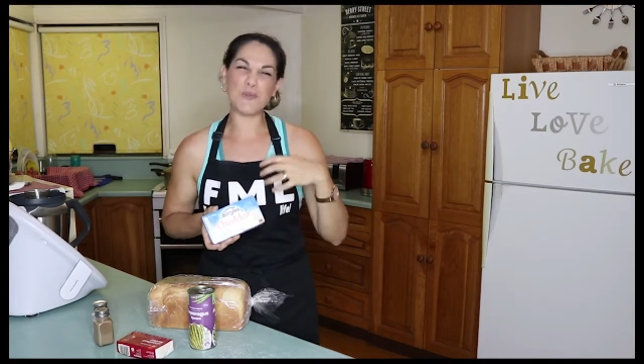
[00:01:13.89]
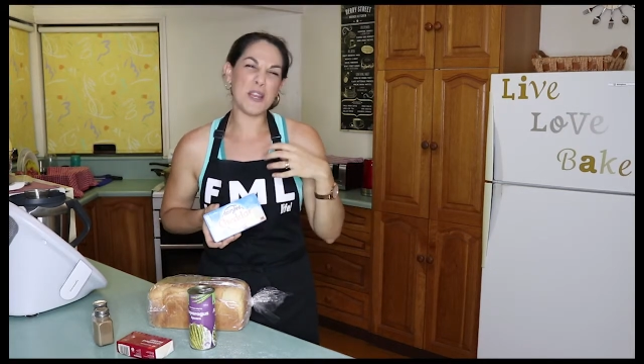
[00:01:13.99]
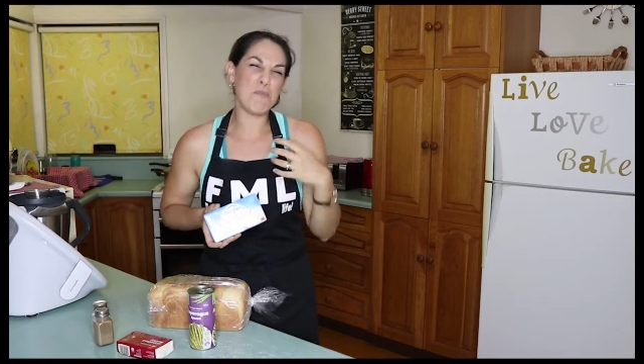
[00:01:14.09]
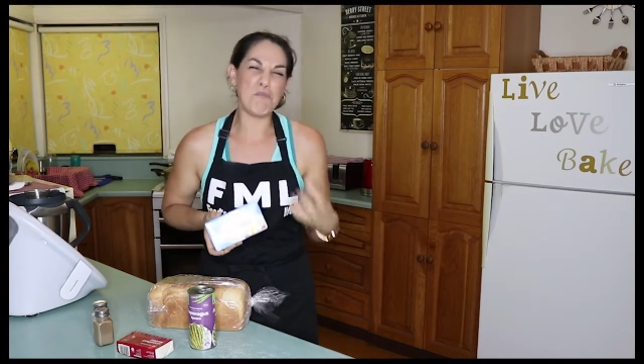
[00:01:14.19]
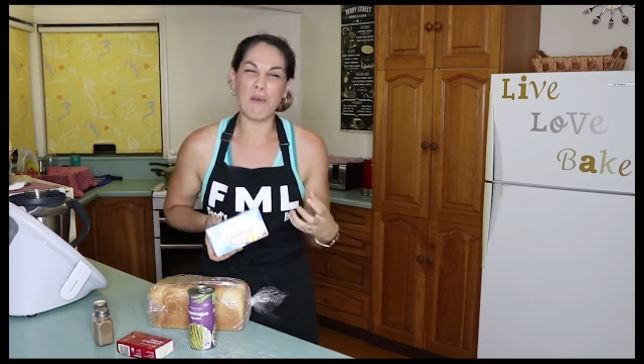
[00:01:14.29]

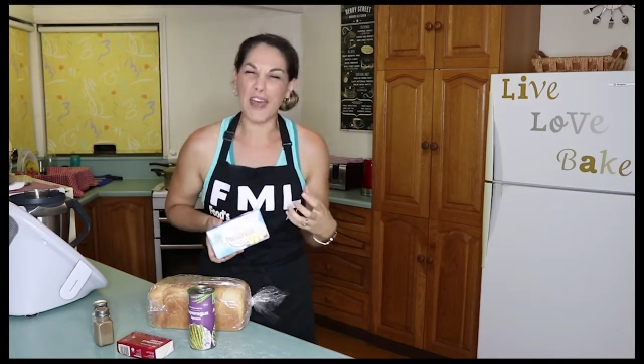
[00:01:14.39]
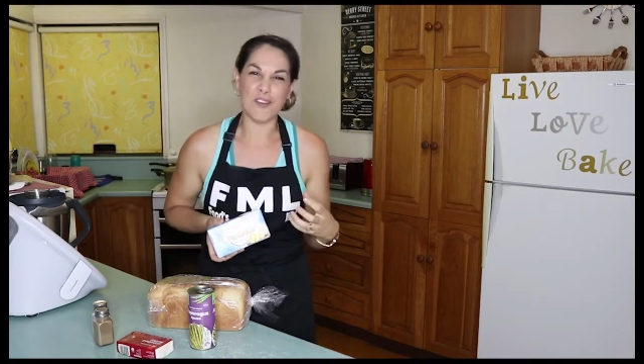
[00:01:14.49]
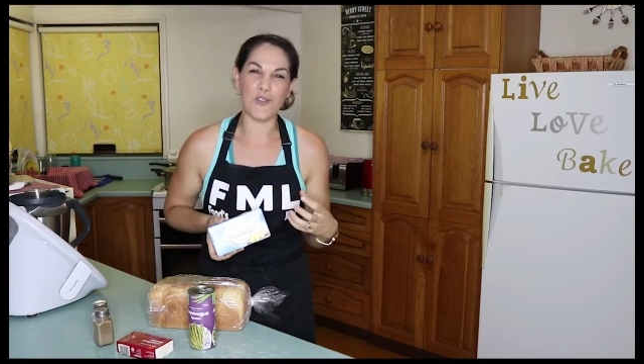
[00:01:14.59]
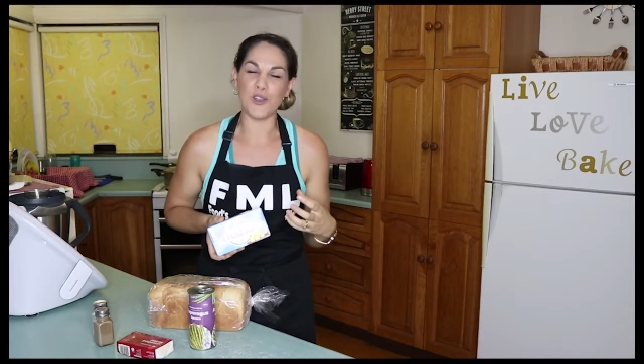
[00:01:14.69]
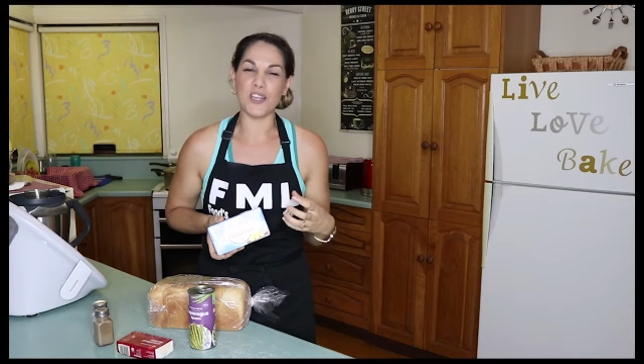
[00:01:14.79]
really
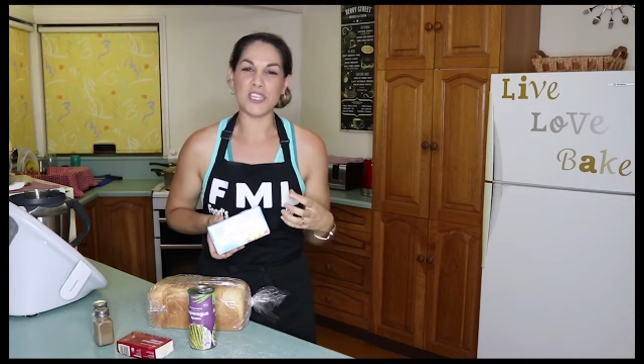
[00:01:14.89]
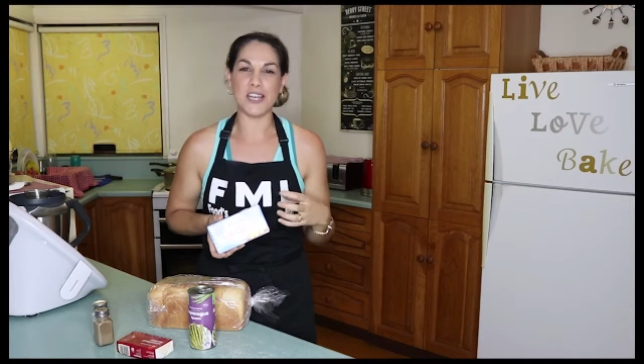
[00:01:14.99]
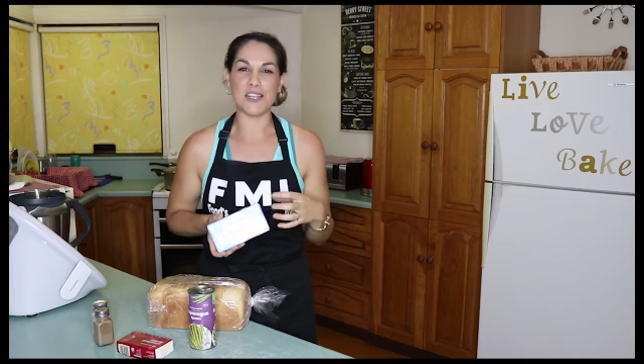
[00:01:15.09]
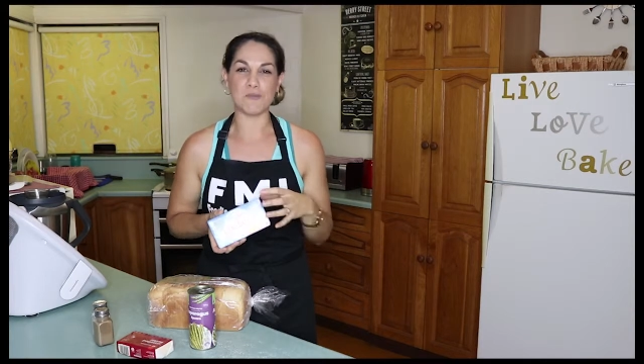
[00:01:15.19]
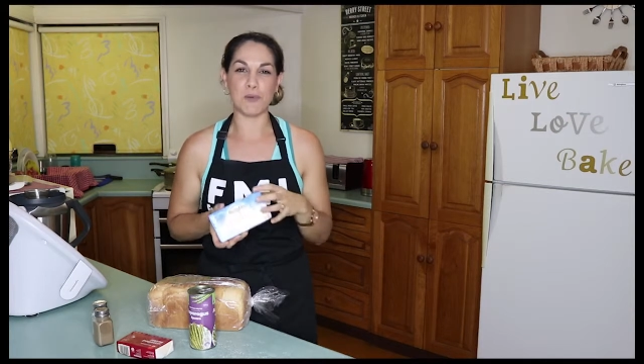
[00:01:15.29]
bad for you
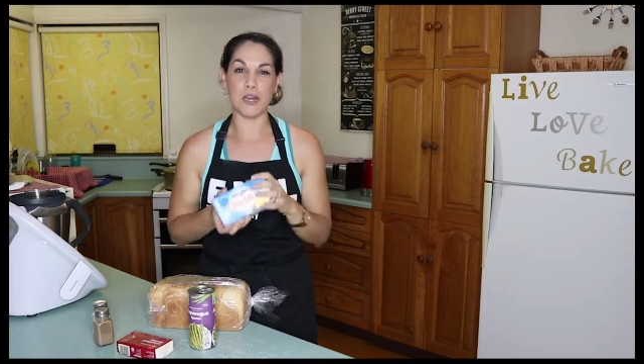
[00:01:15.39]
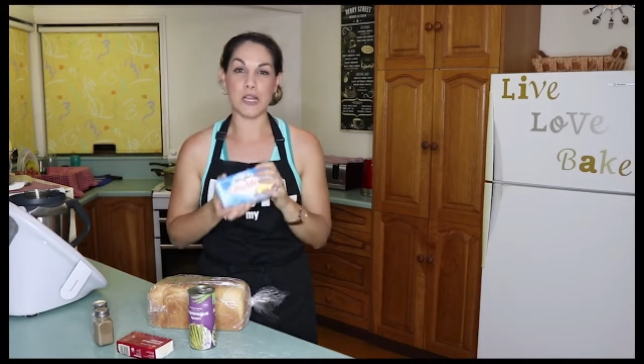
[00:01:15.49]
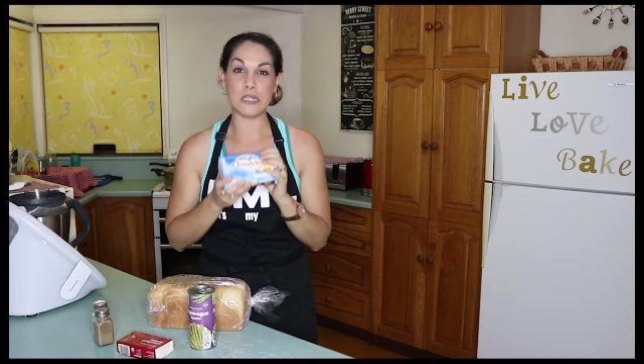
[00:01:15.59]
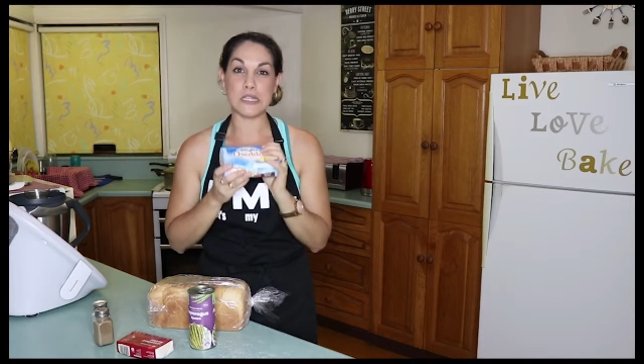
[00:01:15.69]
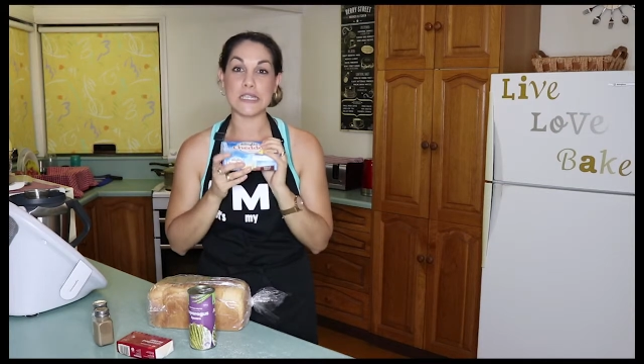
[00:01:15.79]
cheese, but
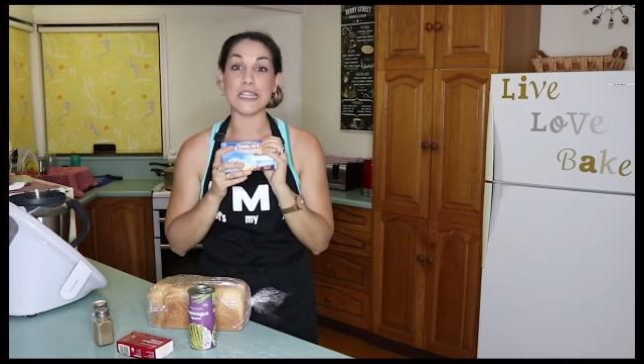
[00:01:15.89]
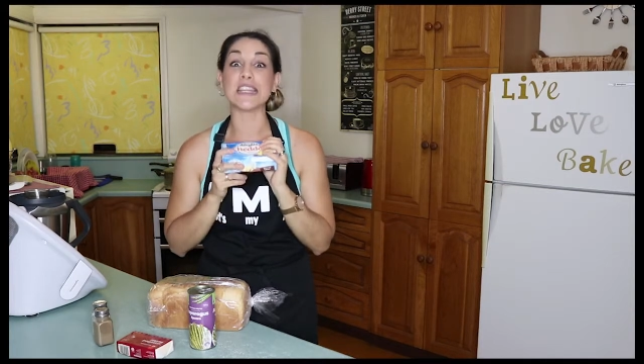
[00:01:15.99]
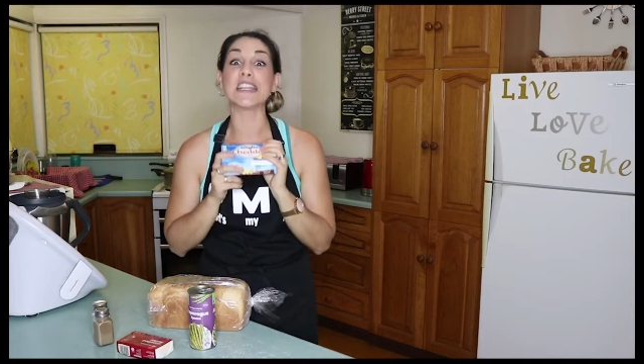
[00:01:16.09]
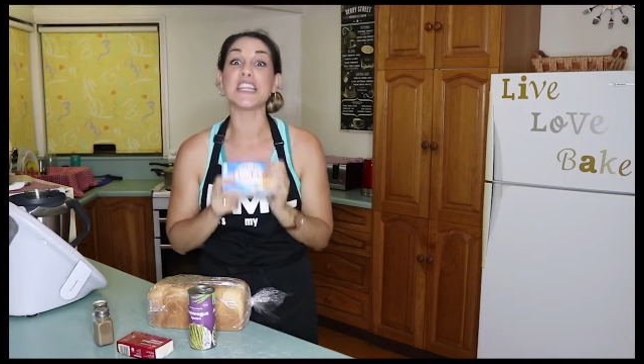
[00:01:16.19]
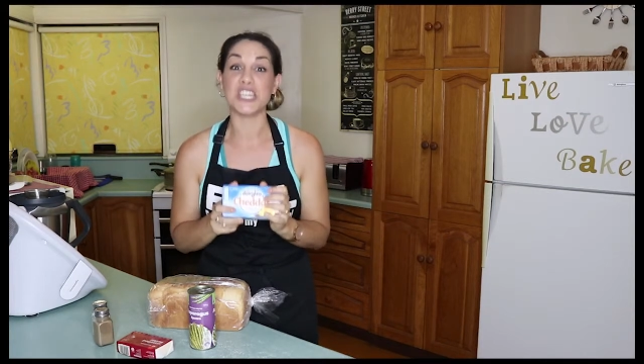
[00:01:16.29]
it's
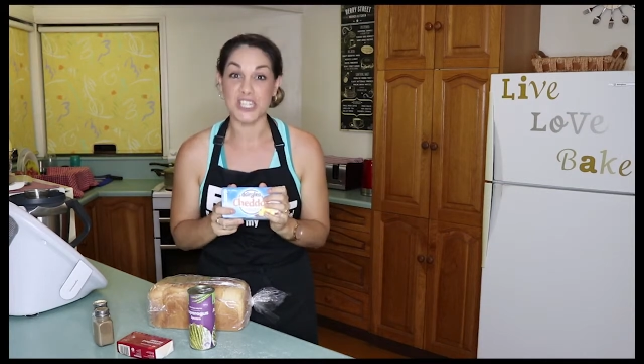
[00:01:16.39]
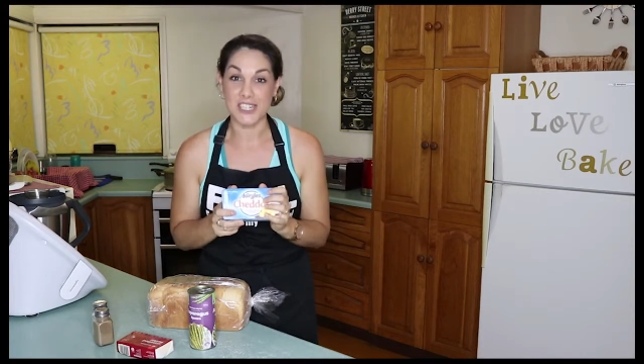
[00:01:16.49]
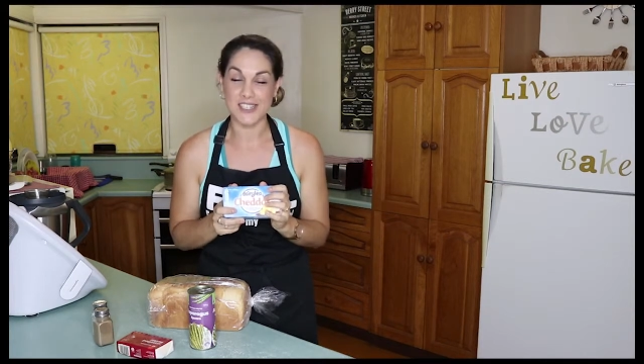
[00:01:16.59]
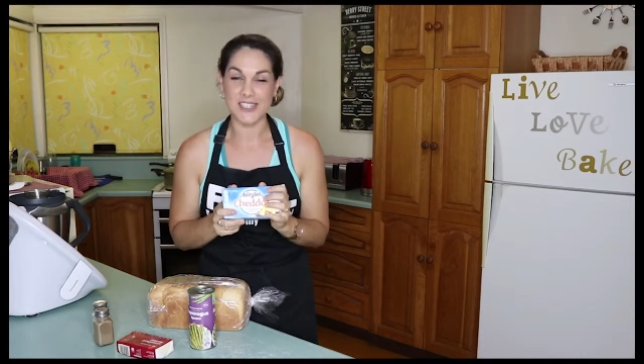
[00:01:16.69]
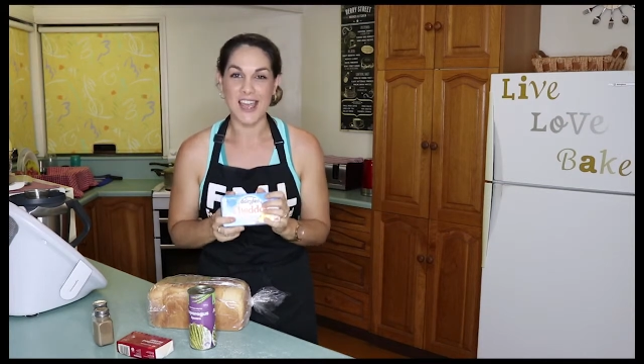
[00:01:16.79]

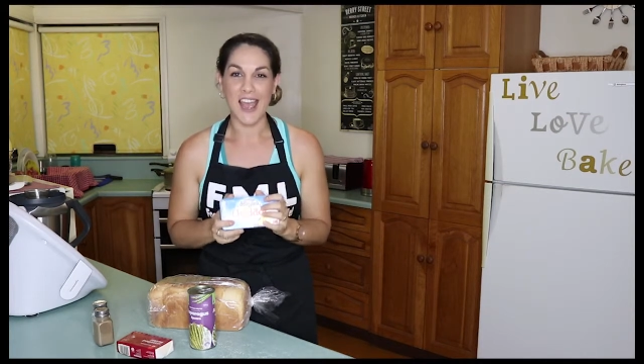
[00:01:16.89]
delicious.